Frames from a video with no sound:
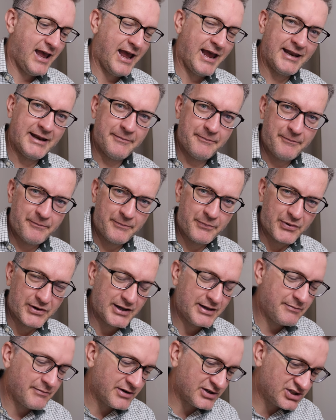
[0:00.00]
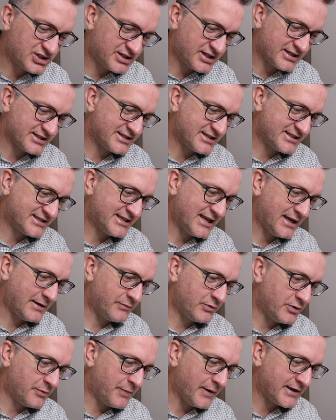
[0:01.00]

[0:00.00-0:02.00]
And it pretty much does the same. You